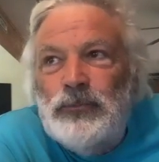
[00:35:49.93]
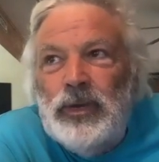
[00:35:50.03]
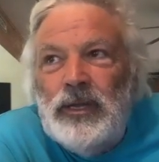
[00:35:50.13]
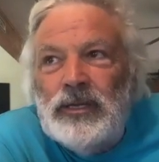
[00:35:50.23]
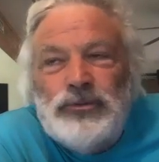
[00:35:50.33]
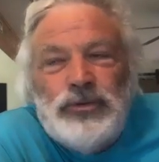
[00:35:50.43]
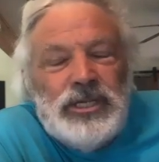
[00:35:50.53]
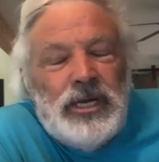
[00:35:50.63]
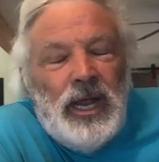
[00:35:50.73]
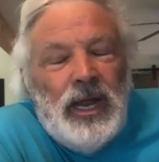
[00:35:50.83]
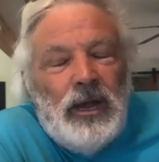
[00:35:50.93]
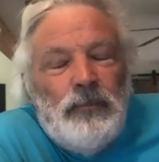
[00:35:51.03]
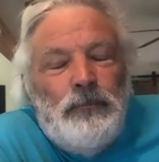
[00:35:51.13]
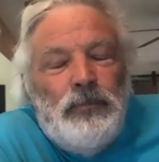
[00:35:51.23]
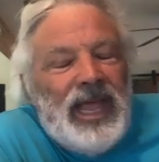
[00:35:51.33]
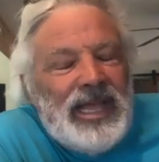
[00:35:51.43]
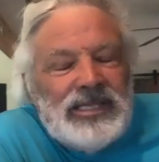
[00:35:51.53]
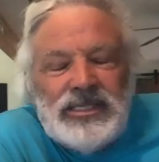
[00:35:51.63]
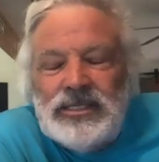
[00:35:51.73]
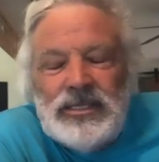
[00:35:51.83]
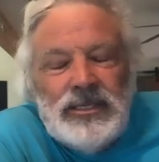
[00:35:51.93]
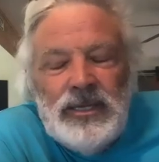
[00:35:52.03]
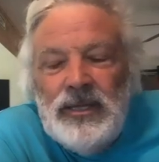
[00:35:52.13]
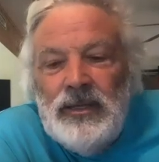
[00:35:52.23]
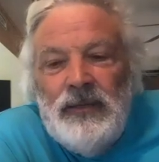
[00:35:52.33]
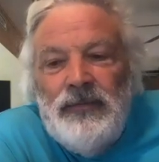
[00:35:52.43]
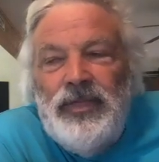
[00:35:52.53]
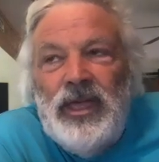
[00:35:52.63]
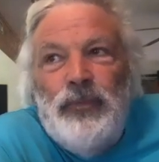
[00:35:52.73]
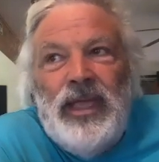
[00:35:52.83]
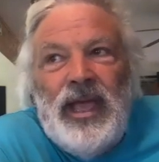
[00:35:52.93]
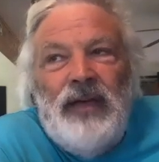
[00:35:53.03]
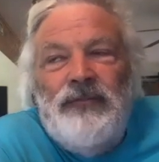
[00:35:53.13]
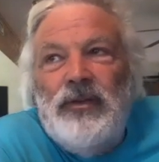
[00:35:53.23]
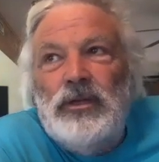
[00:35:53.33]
Trish and I are blessed that we have,